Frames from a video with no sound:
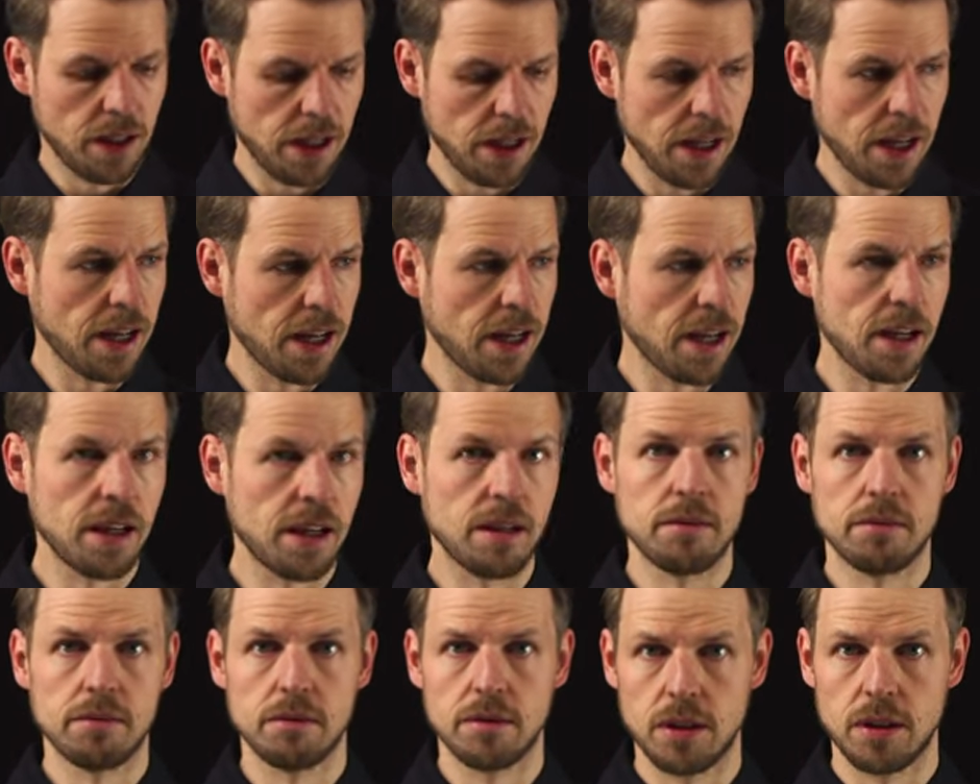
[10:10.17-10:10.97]
a
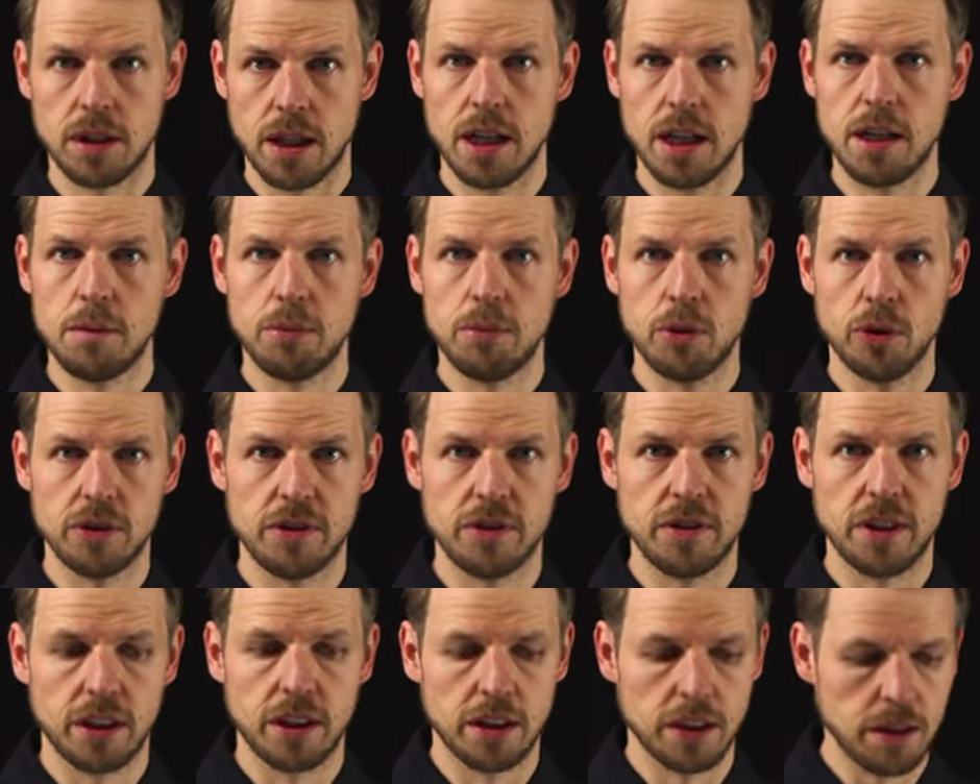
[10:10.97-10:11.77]
input
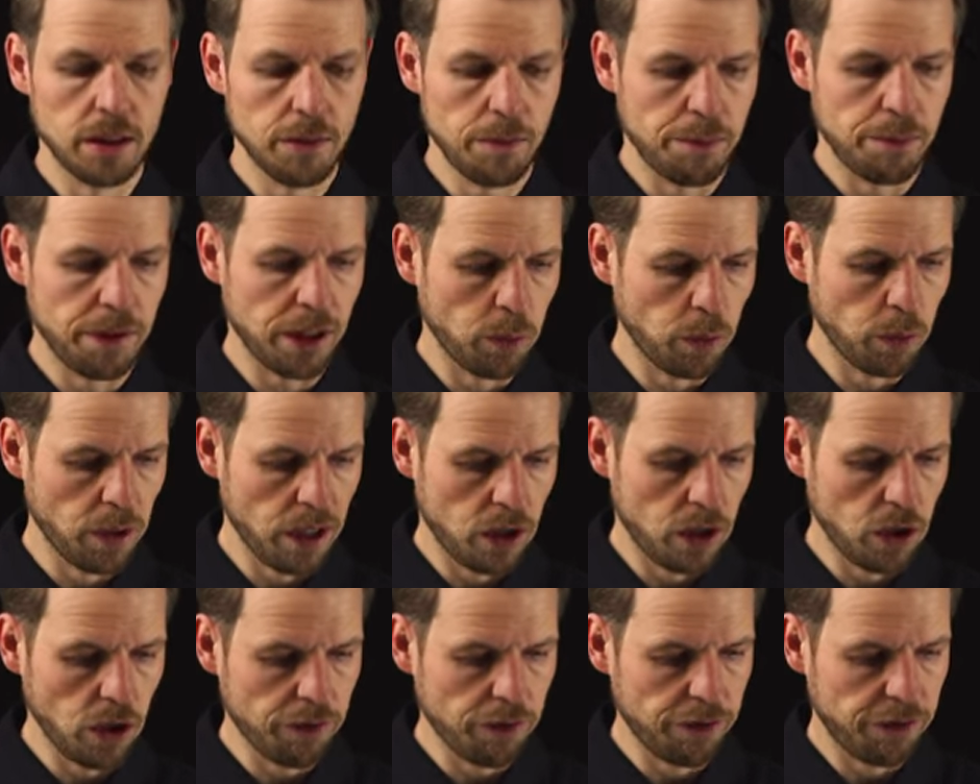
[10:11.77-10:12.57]
signal, but we are
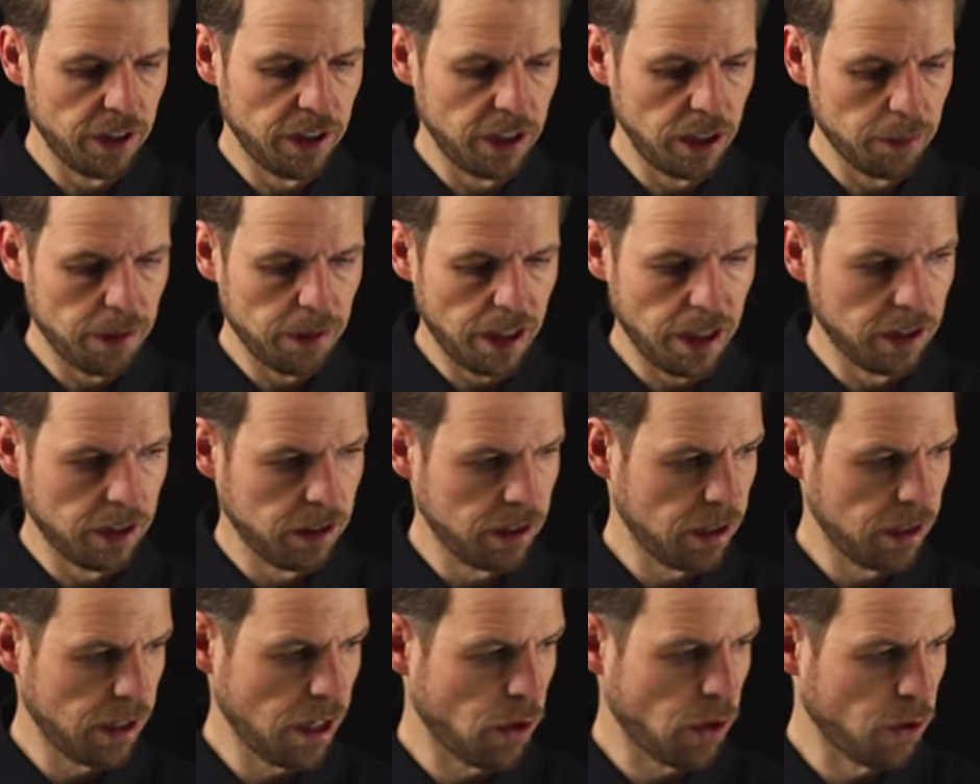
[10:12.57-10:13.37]
not feeding back
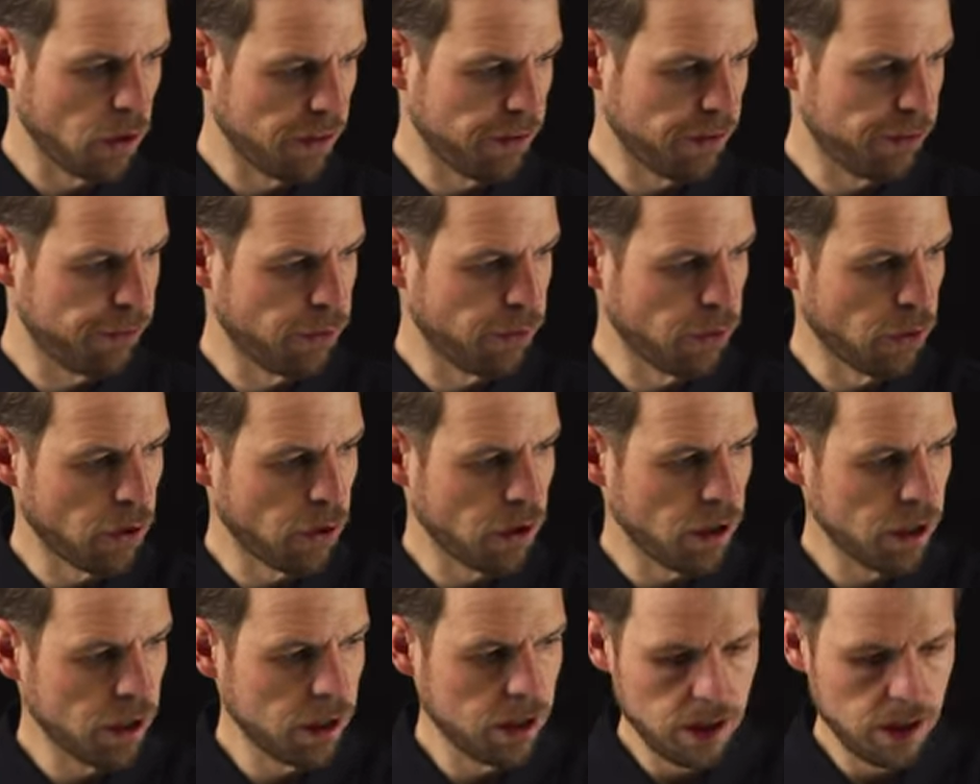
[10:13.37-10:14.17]
our four